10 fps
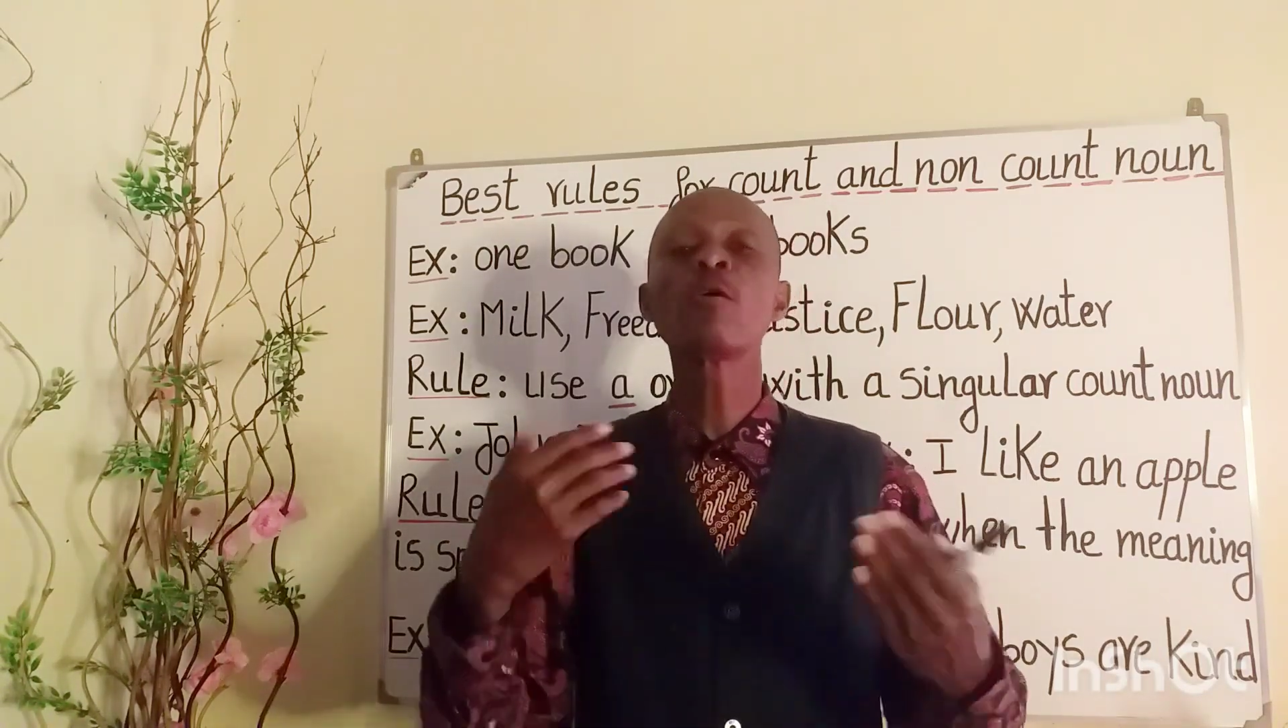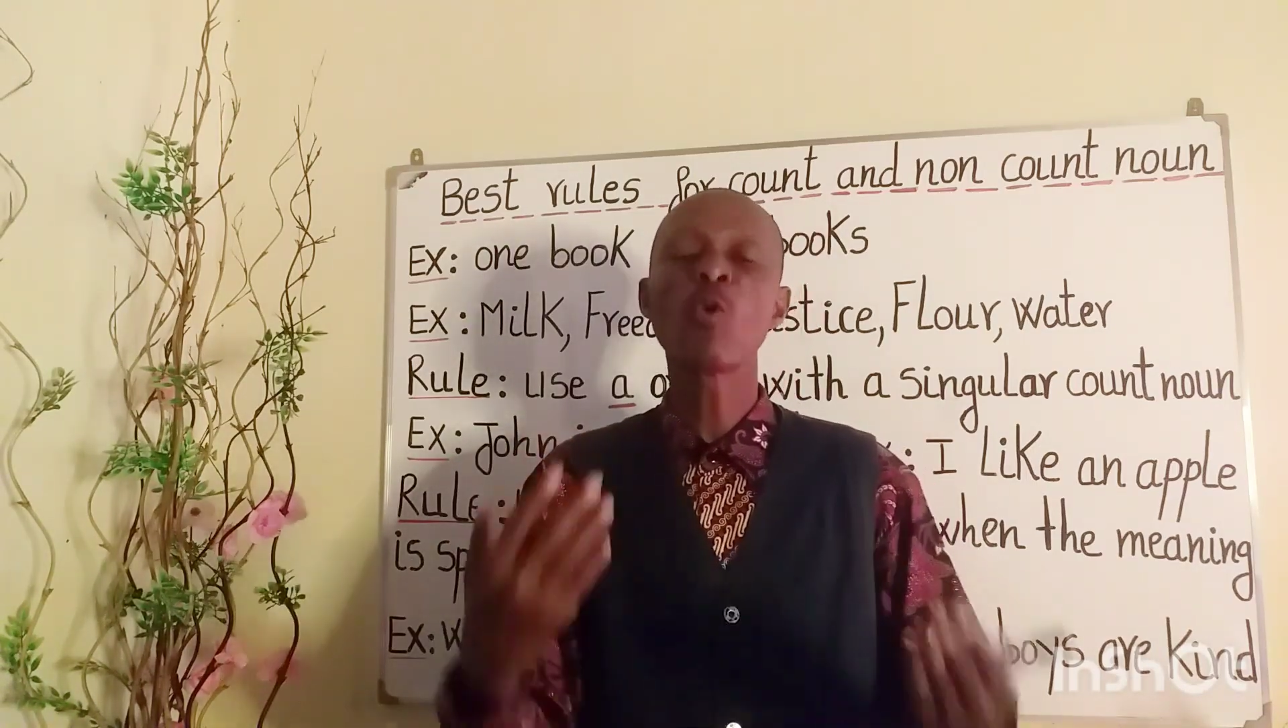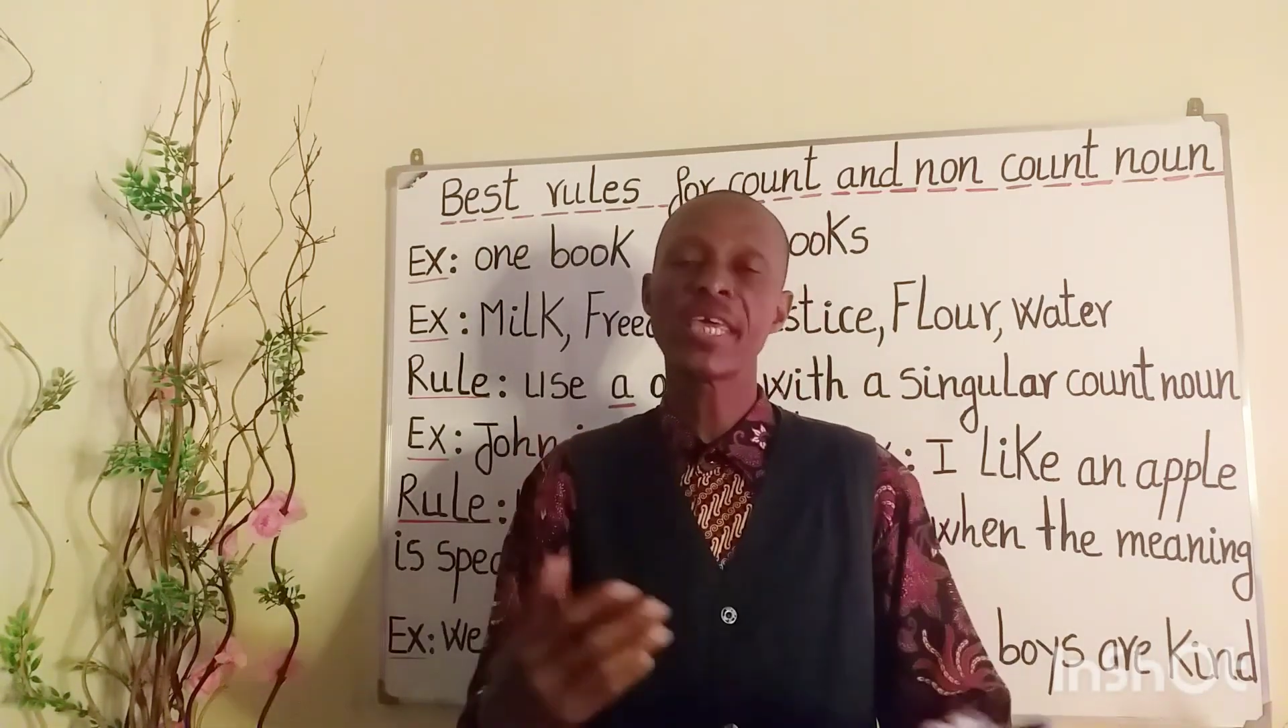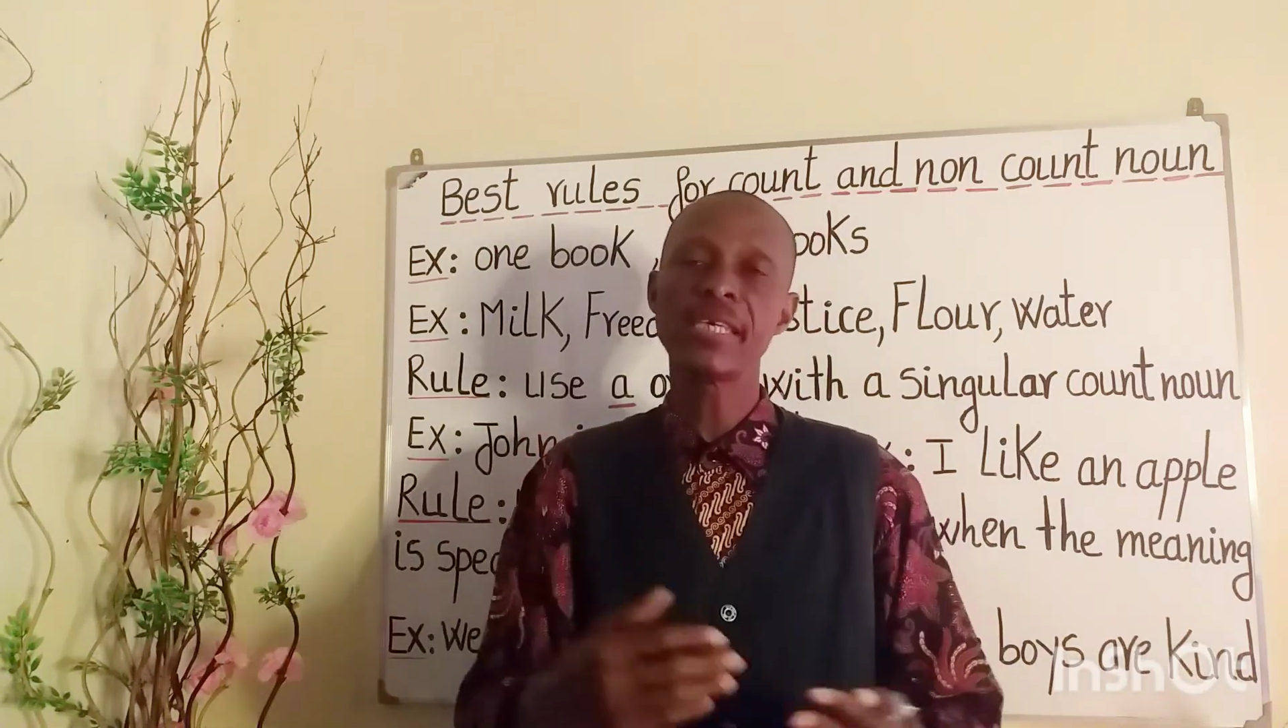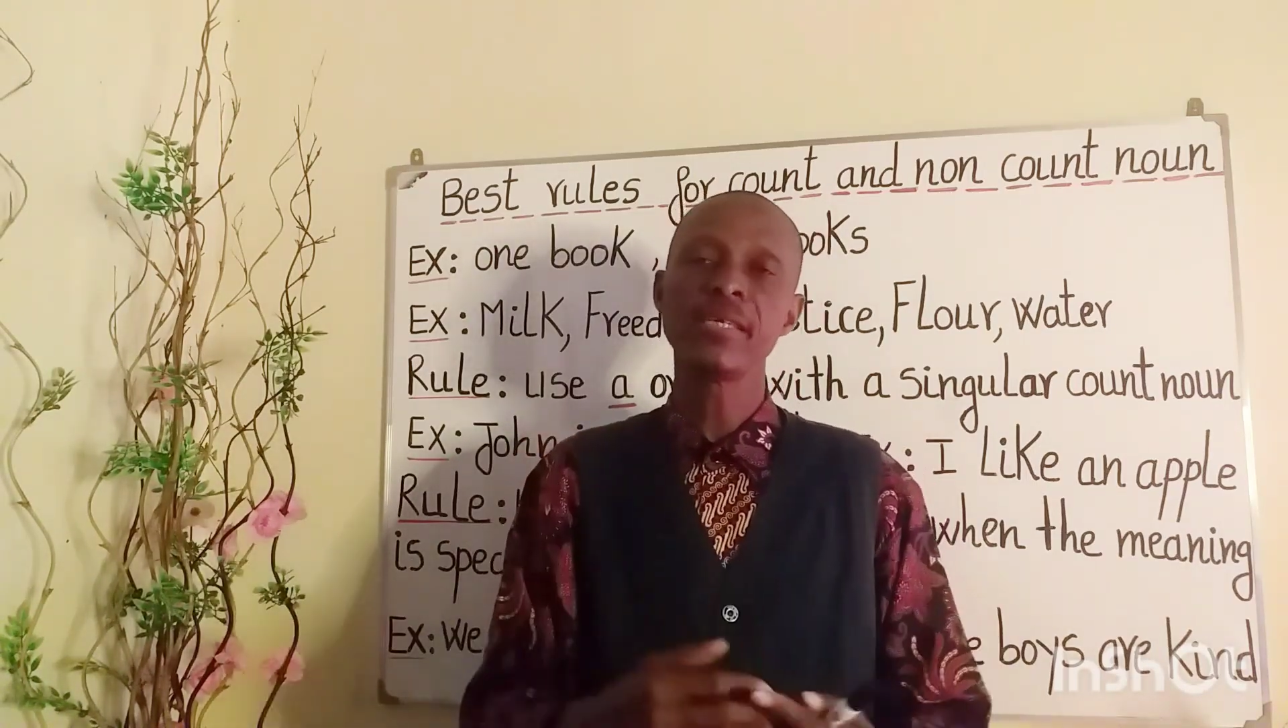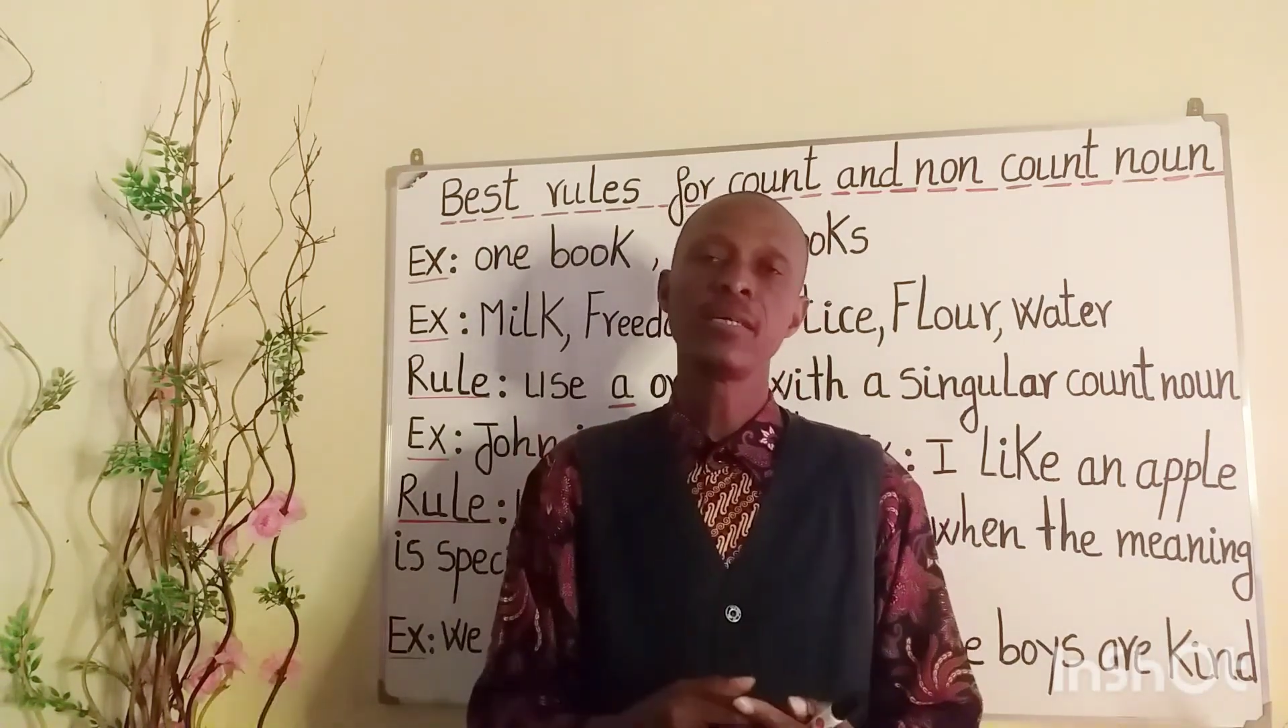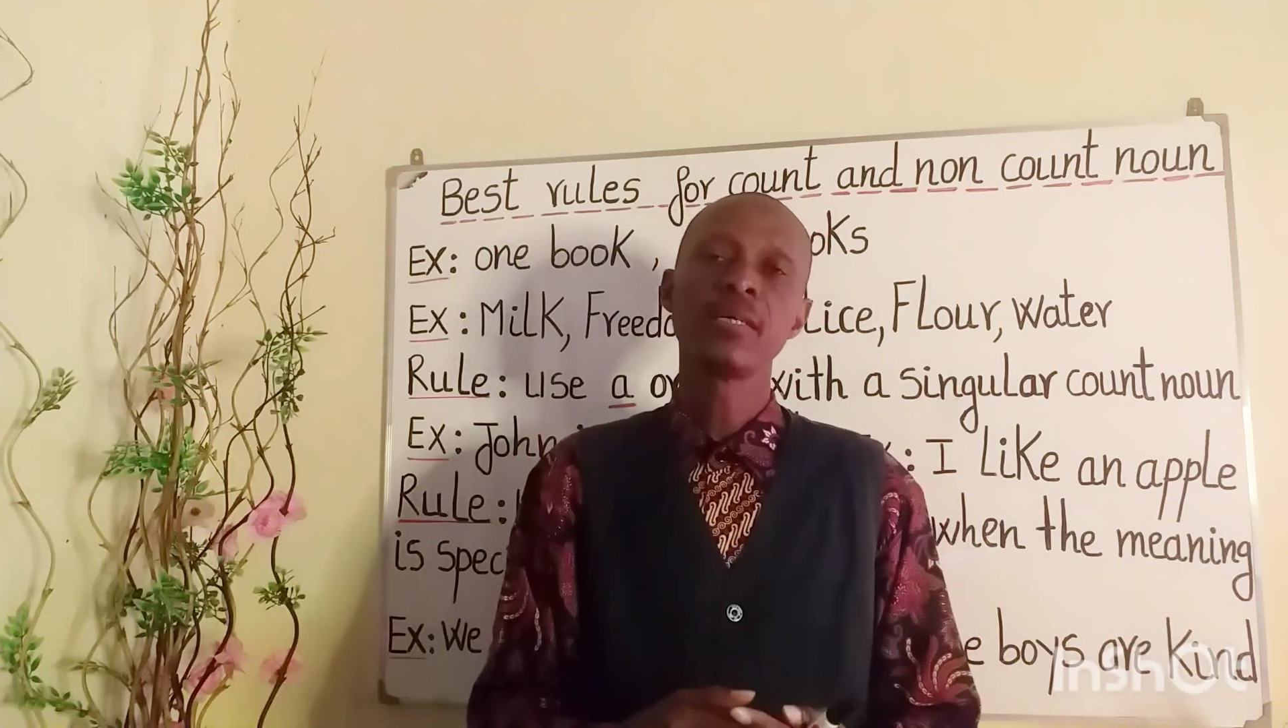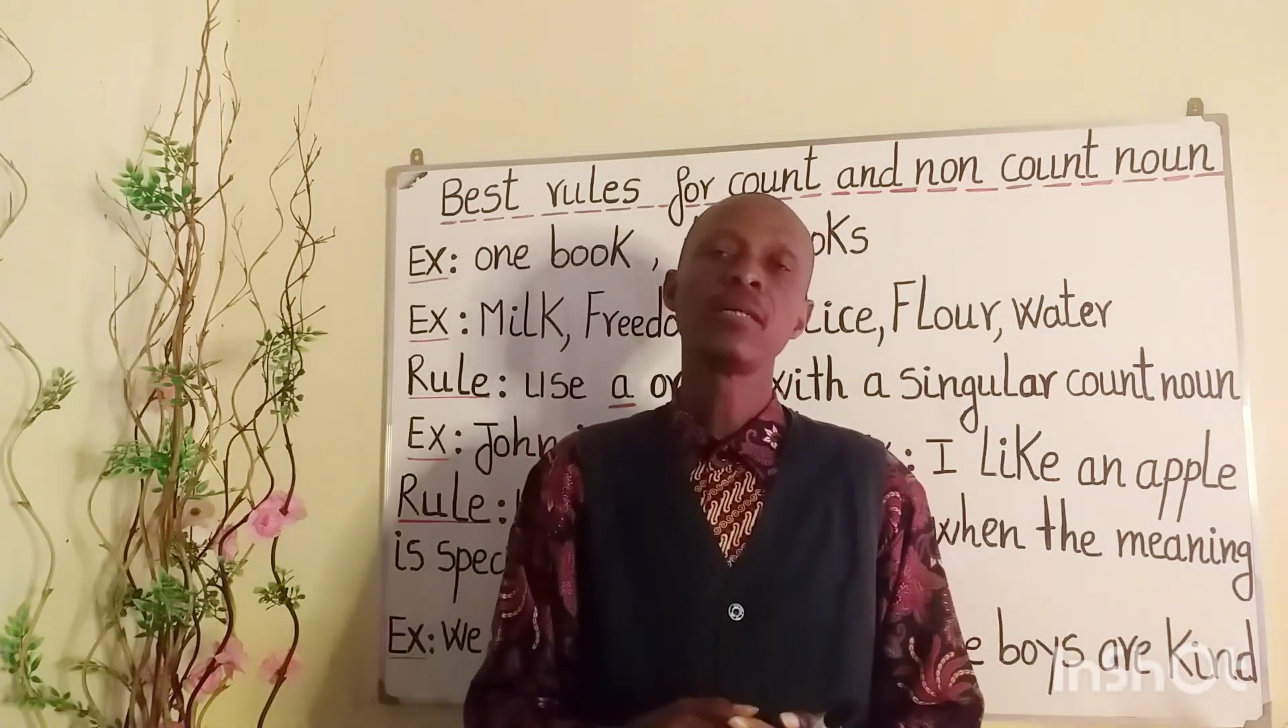way